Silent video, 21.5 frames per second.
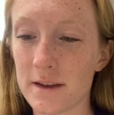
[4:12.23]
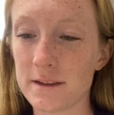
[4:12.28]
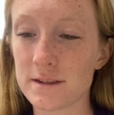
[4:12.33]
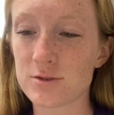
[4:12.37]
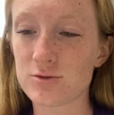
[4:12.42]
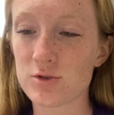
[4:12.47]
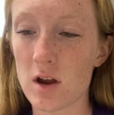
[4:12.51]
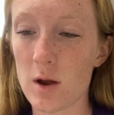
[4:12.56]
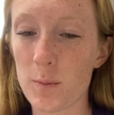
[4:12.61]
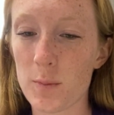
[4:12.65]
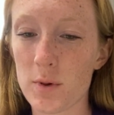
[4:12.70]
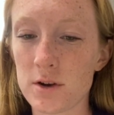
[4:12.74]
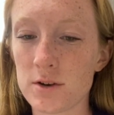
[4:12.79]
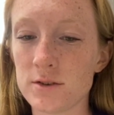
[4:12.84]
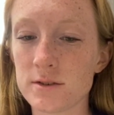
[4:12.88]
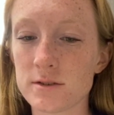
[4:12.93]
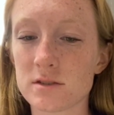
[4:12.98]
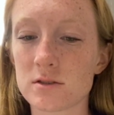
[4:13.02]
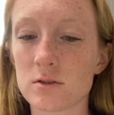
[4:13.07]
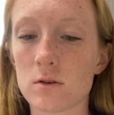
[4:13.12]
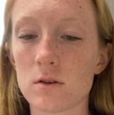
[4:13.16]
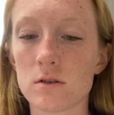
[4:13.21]
Strap on
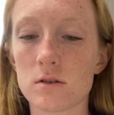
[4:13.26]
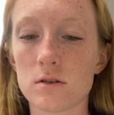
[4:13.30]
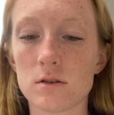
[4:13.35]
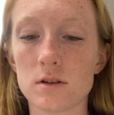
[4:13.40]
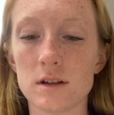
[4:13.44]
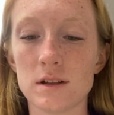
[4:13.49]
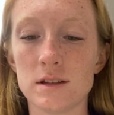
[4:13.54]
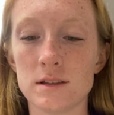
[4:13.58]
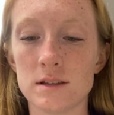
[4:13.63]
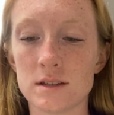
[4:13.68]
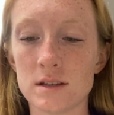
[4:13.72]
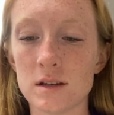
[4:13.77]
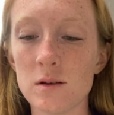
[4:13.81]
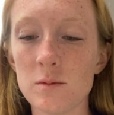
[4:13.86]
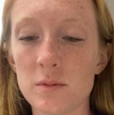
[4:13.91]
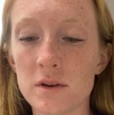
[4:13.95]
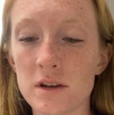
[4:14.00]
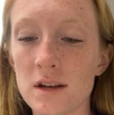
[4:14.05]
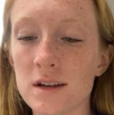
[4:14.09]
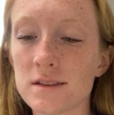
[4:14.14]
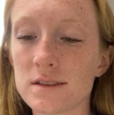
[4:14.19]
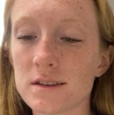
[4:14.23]
your snorkel and dip
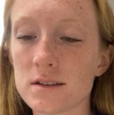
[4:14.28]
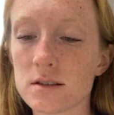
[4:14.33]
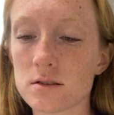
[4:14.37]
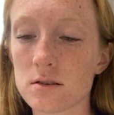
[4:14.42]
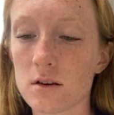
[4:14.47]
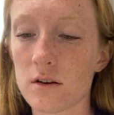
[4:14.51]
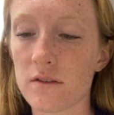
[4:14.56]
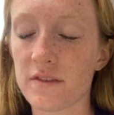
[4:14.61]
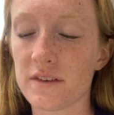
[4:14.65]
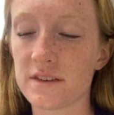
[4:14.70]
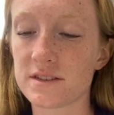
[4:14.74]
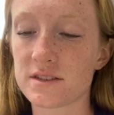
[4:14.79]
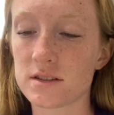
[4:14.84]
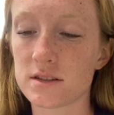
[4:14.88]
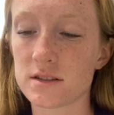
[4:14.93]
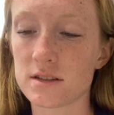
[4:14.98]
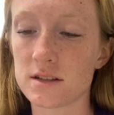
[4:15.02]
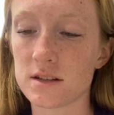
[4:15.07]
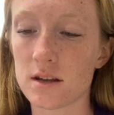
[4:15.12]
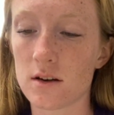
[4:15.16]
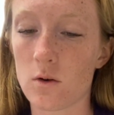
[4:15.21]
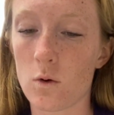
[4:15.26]
beneath the surface to
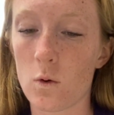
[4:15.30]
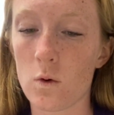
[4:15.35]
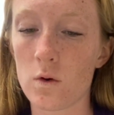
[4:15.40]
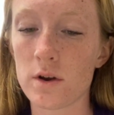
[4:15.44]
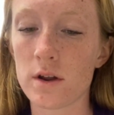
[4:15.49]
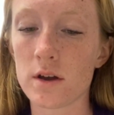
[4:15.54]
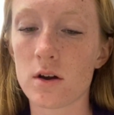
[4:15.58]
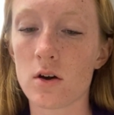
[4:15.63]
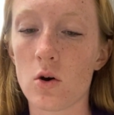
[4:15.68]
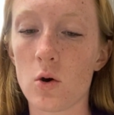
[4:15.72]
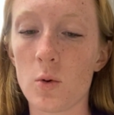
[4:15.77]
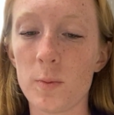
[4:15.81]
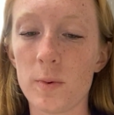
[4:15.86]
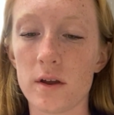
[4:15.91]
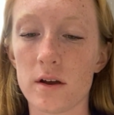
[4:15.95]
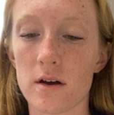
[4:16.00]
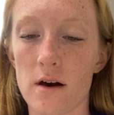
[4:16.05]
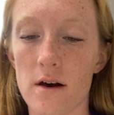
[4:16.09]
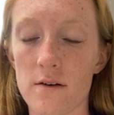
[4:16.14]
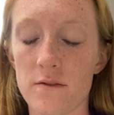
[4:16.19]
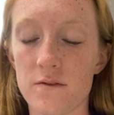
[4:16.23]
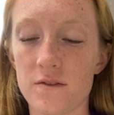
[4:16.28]
see a
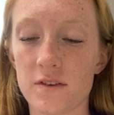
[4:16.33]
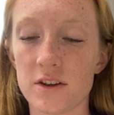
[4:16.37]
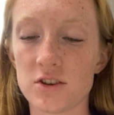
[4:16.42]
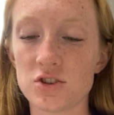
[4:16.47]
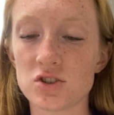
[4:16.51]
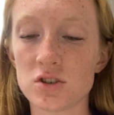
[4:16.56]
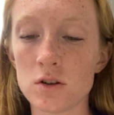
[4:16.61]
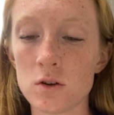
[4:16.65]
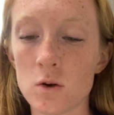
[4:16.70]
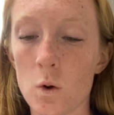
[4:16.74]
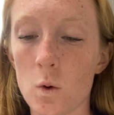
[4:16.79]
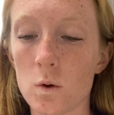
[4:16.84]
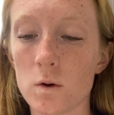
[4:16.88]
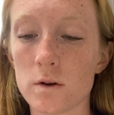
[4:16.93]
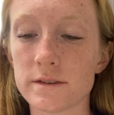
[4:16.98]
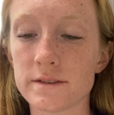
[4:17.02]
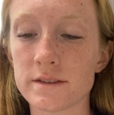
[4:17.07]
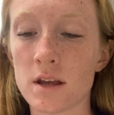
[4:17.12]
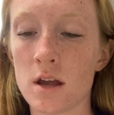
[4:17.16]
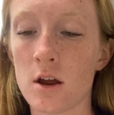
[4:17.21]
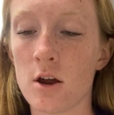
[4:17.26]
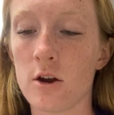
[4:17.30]
cornucopia of fish and
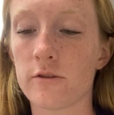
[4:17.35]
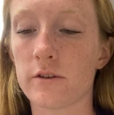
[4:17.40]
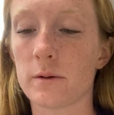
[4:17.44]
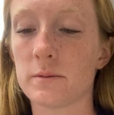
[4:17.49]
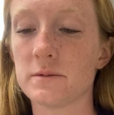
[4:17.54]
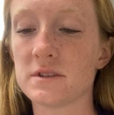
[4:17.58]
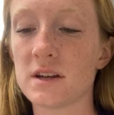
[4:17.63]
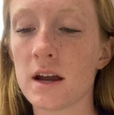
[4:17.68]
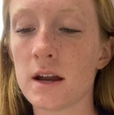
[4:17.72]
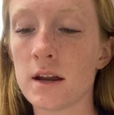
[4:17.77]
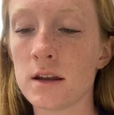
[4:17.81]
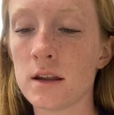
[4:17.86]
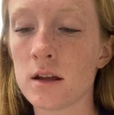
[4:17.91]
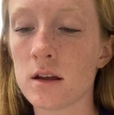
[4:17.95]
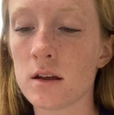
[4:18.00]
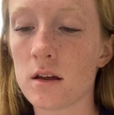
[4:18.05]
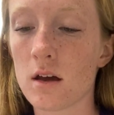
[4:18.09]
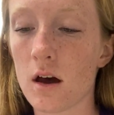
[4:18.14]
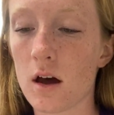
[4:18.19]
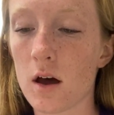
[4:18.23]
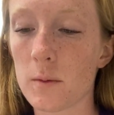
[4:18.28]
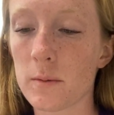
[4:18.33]
corals, from
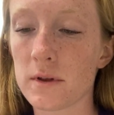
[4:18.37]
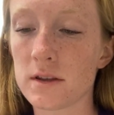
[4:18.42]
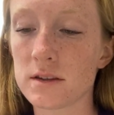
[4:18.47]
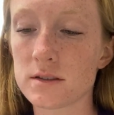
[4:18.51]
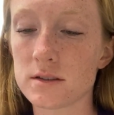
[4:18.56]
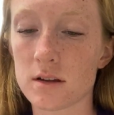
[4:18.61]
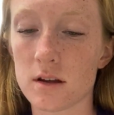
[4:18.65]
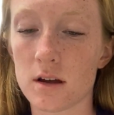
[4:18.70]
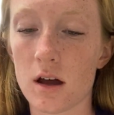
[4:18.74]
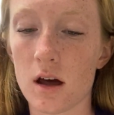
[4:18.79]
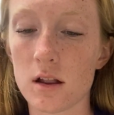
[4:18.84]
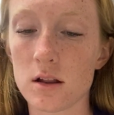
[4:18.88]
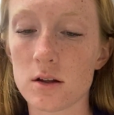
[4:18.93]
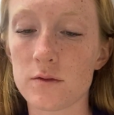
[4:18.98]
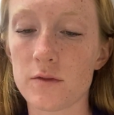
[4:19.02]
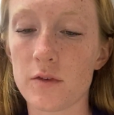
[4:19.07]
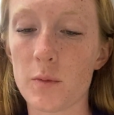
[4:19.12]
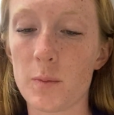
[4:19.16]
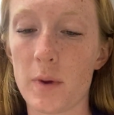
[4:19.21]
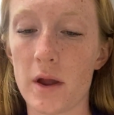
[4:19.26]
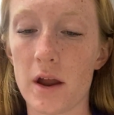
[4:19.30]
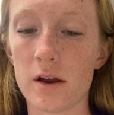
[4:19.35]
tiny gobbies to
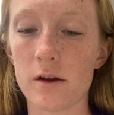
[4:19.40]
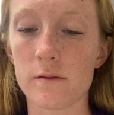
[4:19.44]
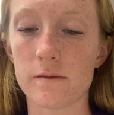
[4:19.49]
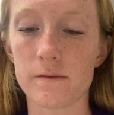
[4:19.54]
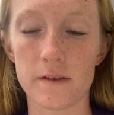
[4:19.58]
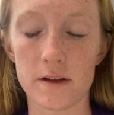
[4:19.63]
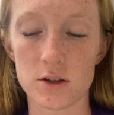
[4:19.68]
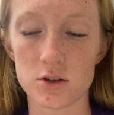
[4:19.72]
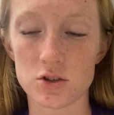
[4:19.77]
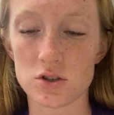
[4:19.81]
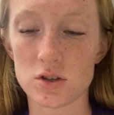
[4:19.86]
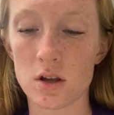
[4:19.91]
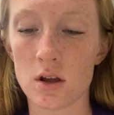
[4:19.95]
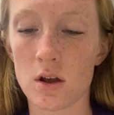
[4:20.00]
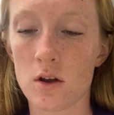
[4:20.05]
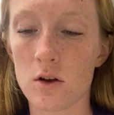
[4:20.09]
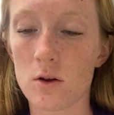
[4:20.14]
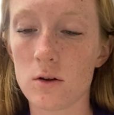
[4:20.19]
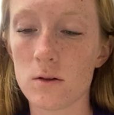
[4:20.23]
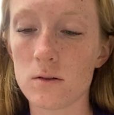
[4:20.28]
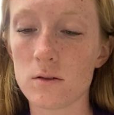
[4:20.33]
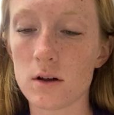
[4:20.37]
colorful parrotfish,
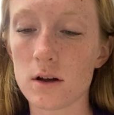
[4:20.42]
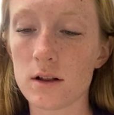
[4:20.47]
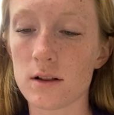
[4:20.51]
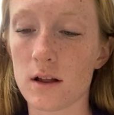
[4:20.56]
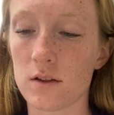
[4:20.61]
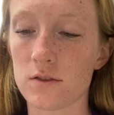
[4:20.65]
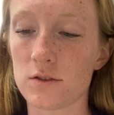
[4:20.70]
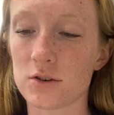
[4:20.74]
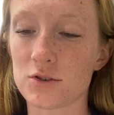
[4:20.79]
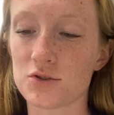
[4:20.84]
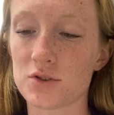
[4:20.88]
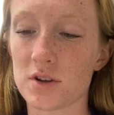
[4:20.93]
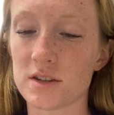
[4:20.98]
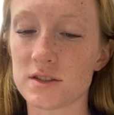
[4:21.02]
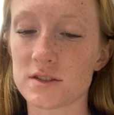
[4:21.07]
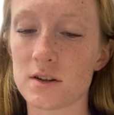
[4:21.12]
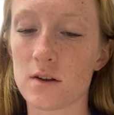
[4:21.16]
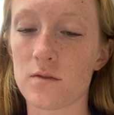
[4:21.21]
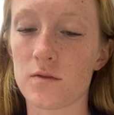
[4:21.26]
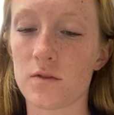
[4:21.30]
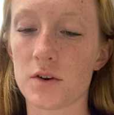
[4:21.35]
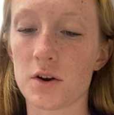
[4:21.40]
who look like they're
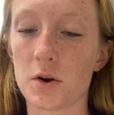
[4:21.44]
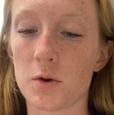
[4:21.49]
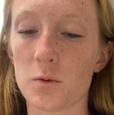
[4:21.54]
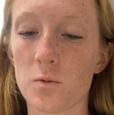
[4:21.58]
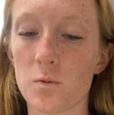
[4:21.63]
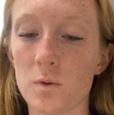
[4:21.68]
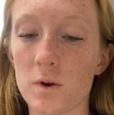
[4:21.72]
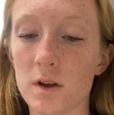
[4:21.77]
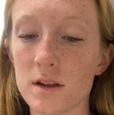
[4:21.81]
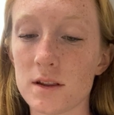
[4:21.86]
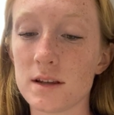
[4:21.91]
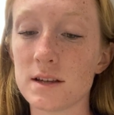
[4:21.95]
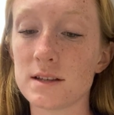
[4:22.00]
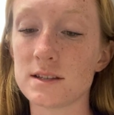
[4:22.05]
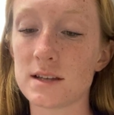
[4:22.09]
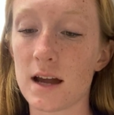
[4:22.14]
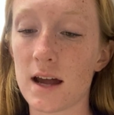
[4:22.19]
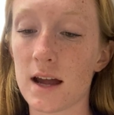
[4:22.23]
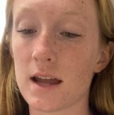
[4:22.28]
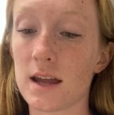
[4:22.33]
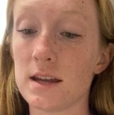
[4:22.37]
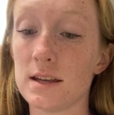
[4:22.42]
dressed up for a really
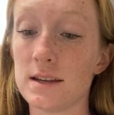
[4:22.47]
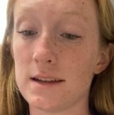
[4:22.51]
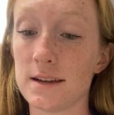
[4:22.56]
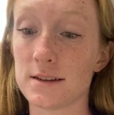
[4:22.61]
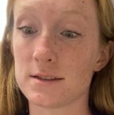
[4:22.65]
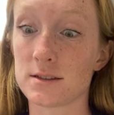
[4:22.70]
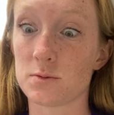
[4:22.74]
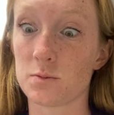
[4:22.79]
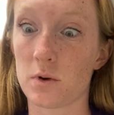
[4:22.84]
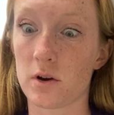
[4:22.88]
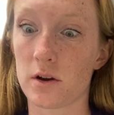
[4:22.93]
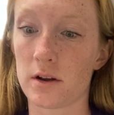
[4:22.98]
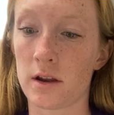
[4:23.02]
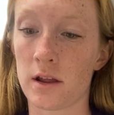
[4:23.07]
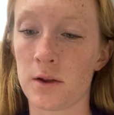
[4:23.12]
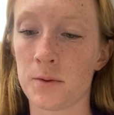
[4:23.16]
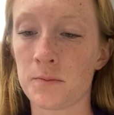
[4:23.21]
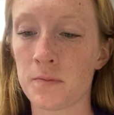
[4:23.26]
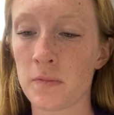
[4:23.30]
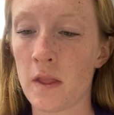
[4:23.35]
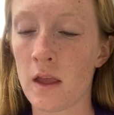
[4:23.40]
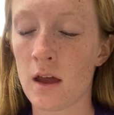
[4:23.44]
tacky dance party.